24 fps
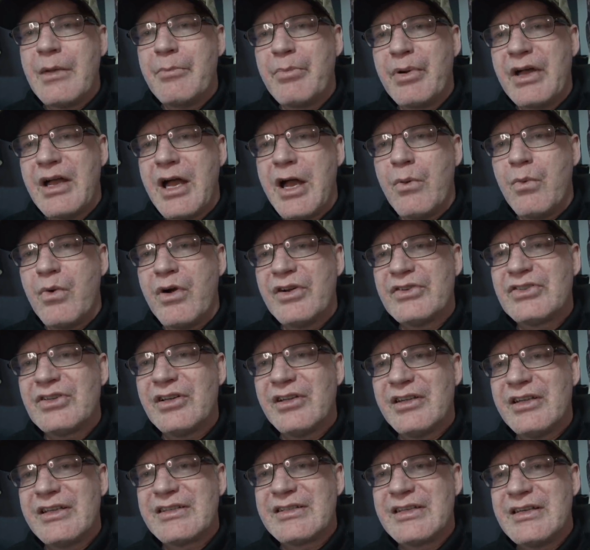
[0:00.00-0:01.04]
But I want
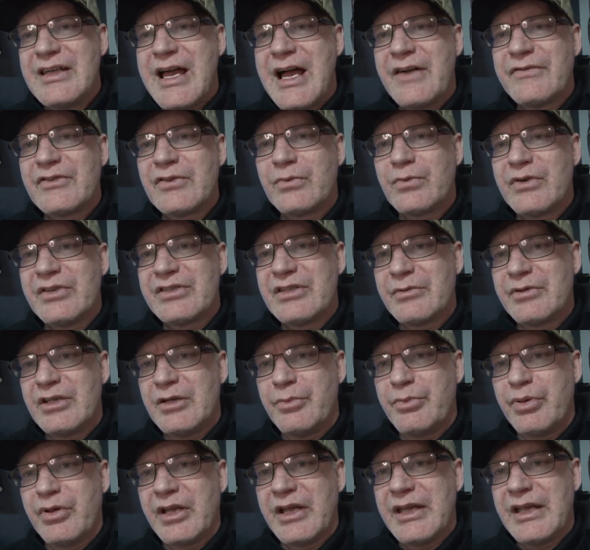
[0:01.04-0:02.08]
you to listen afterwards. I'm
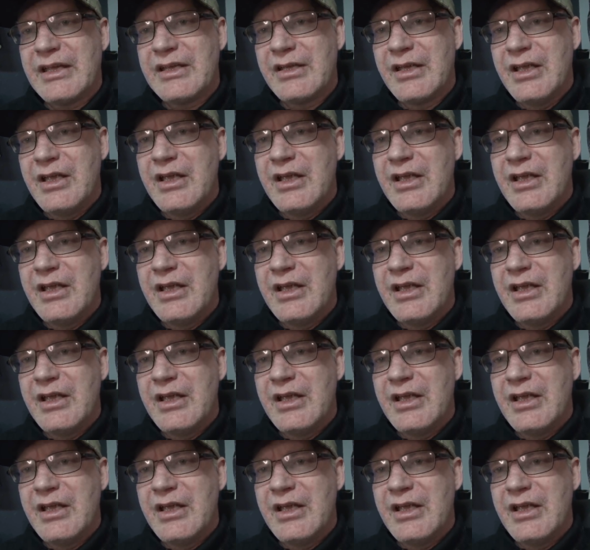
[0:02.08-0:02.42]
going to play